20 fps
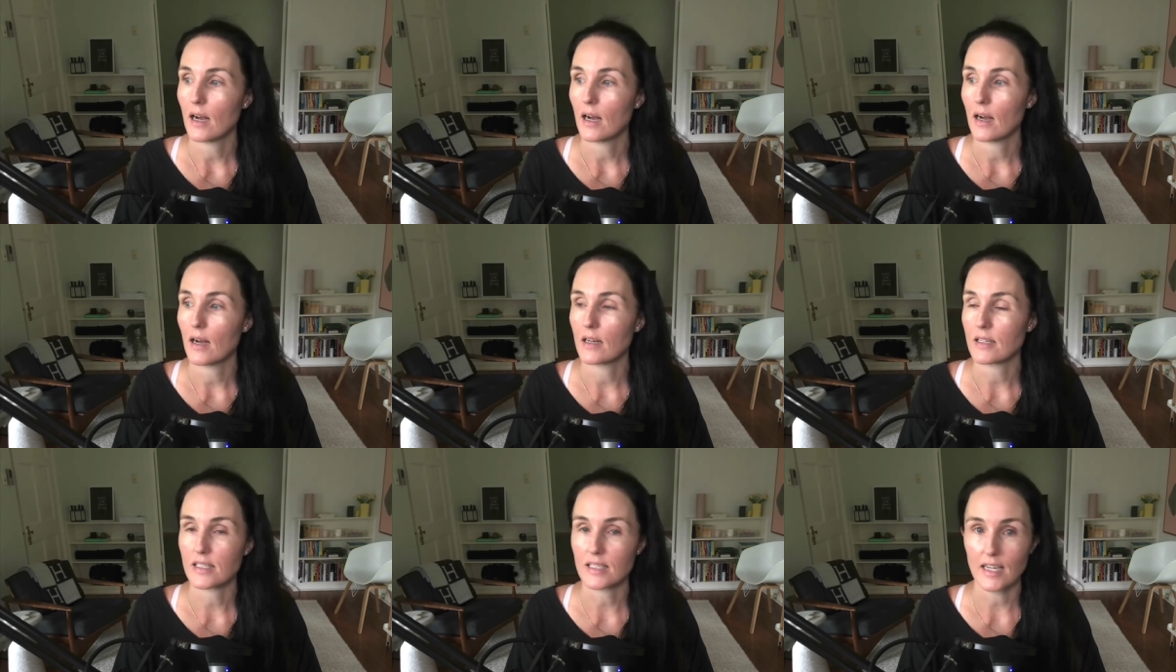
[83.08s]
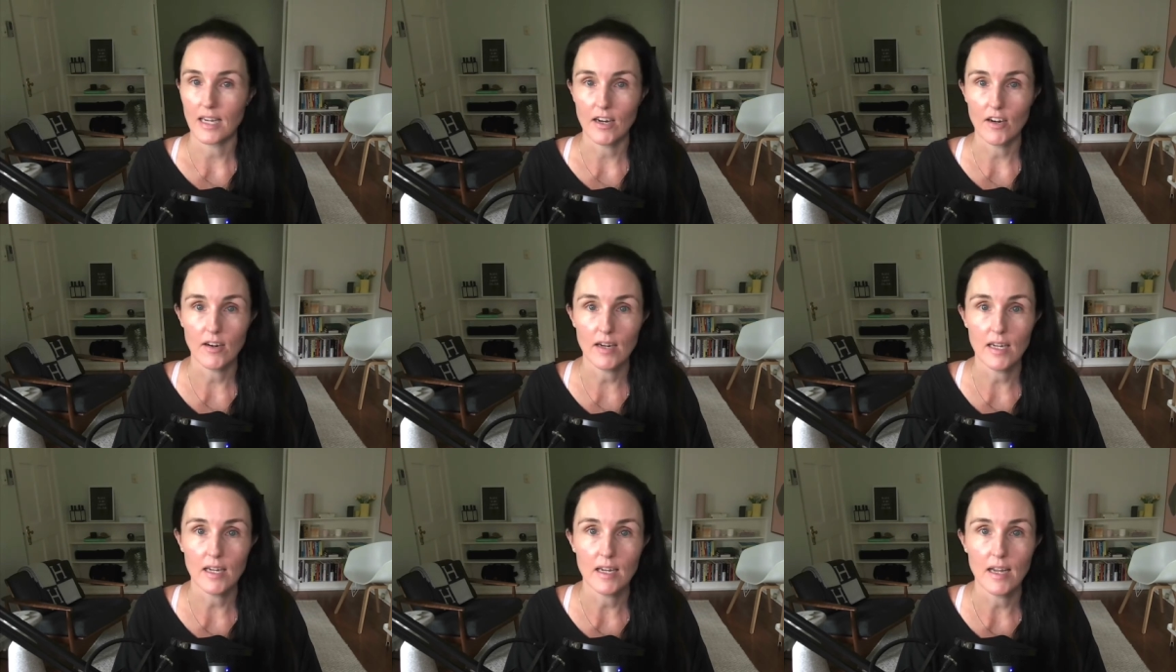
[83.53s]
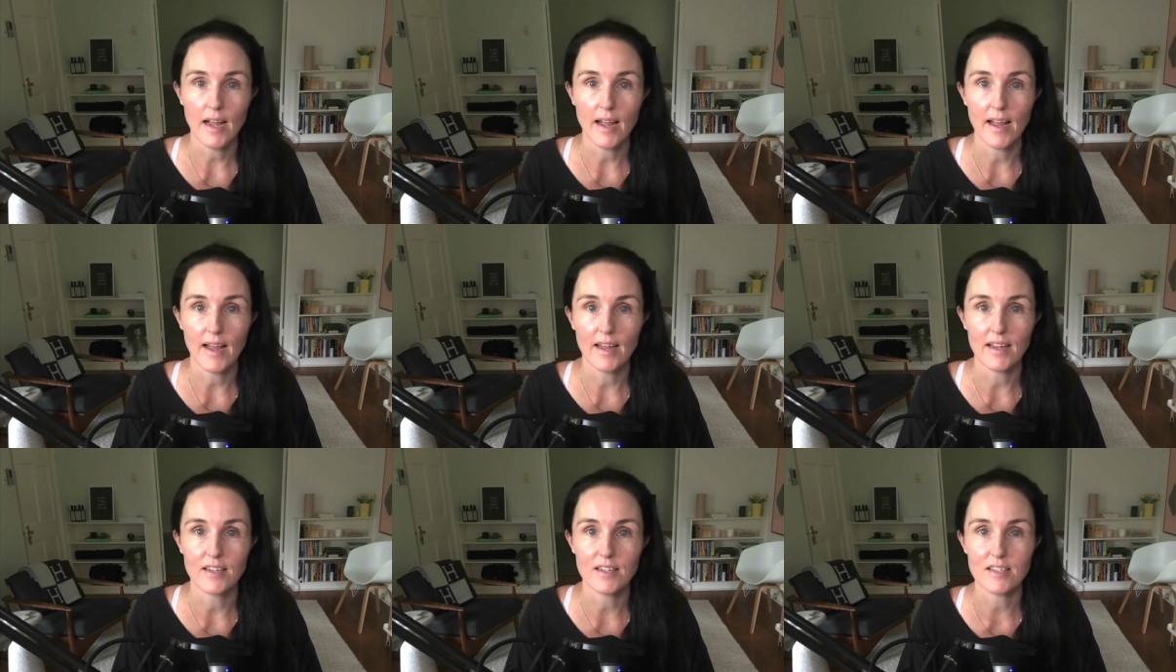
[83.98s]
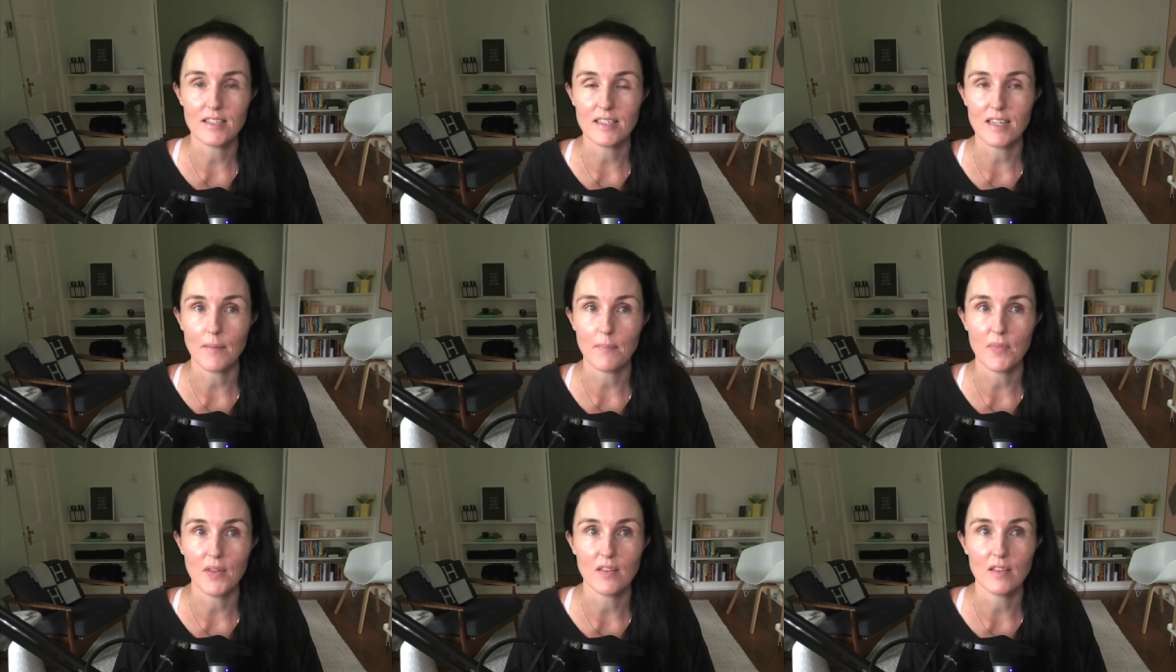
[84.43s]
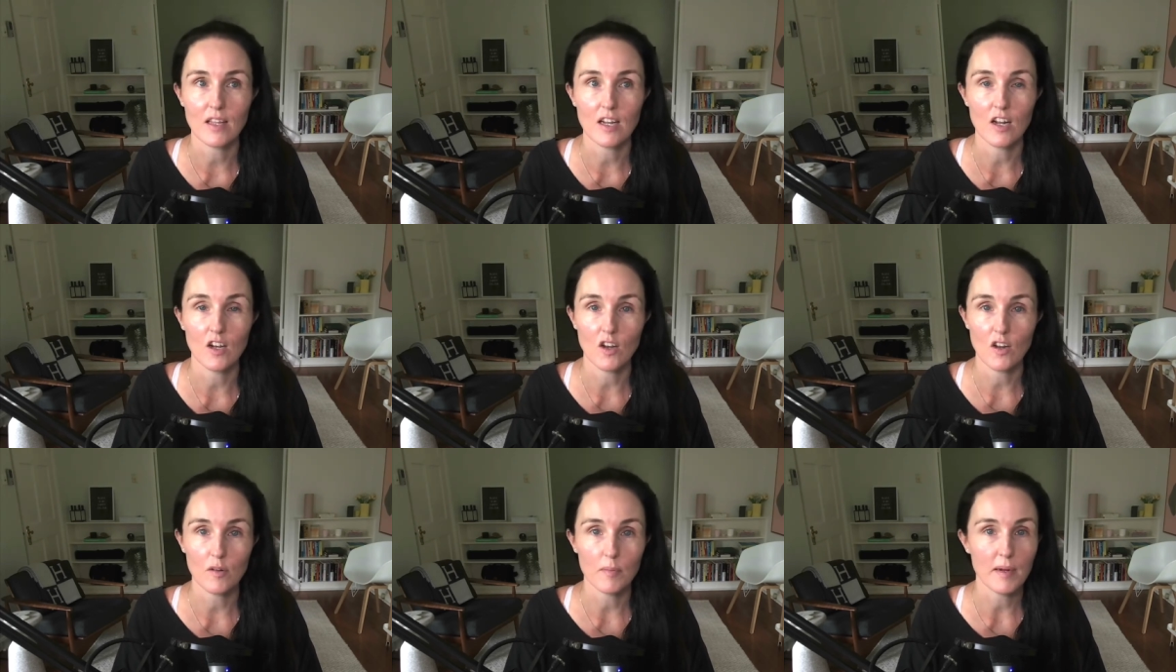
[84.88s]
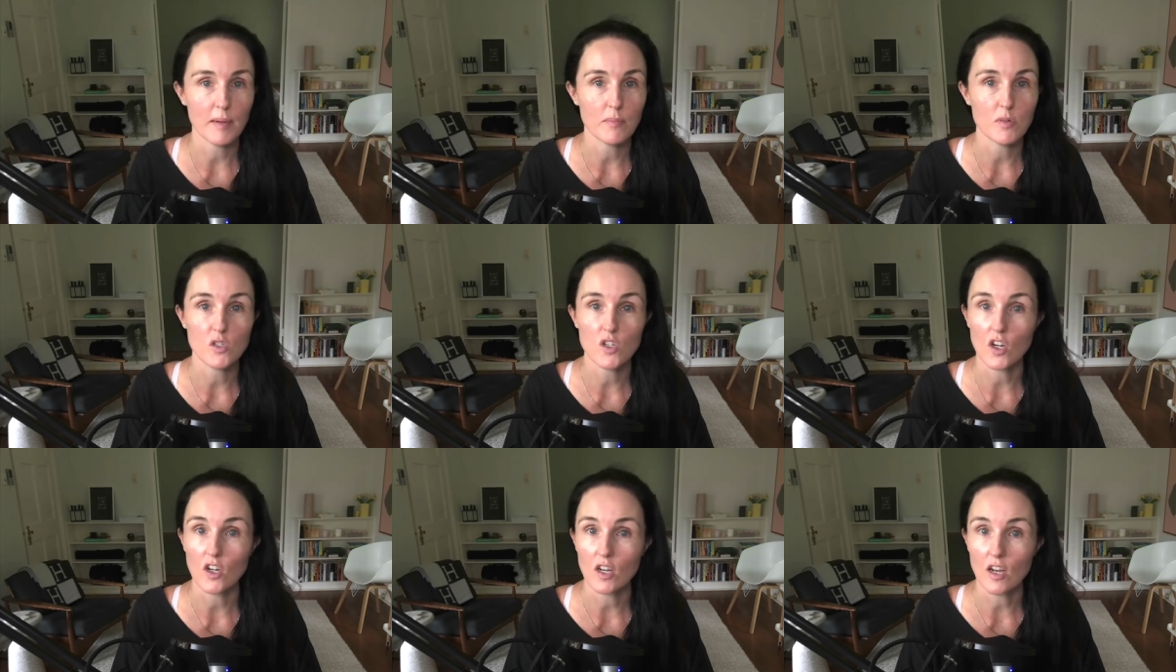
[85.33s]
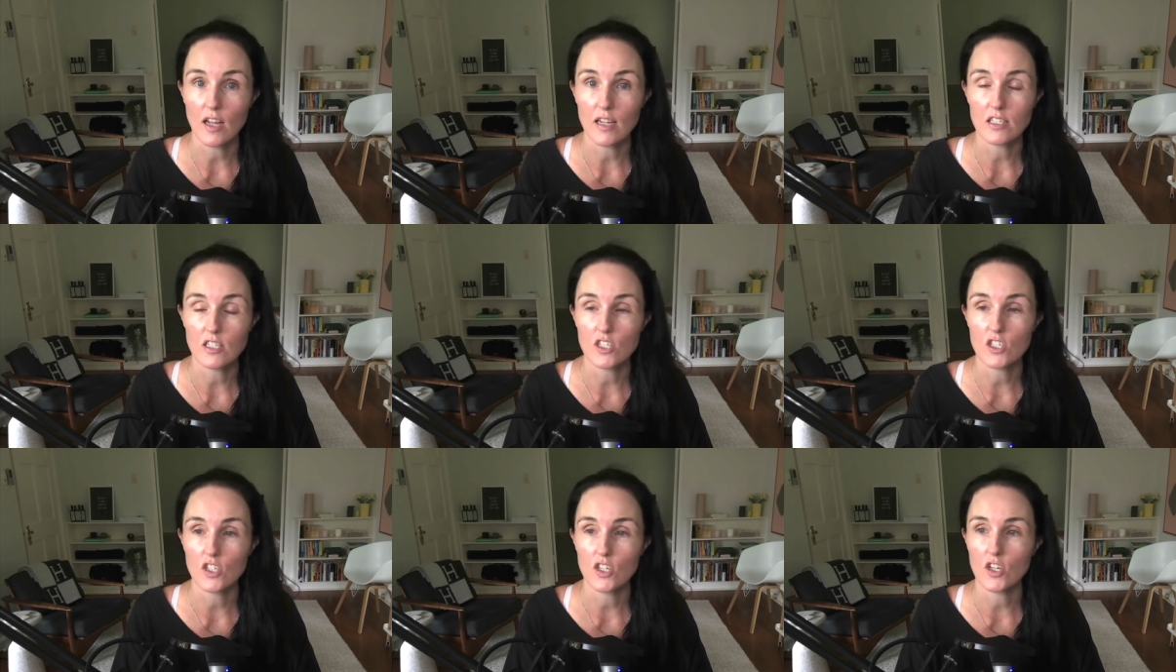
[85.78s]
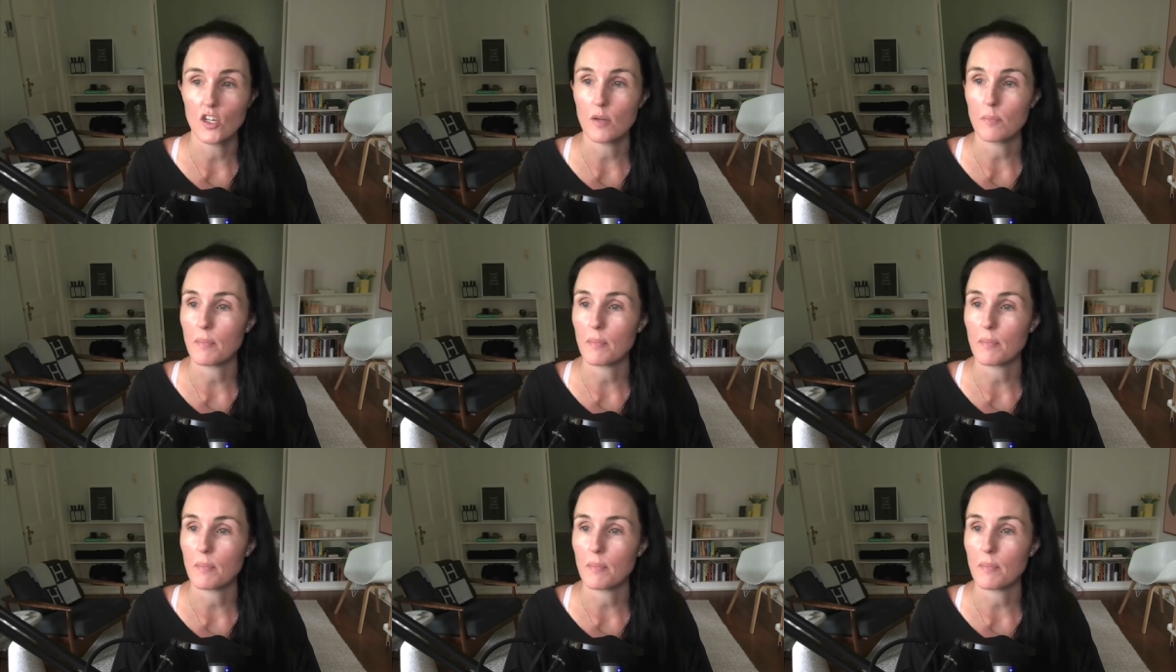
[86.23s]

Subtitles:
scary and something that a lot of people don't like to do,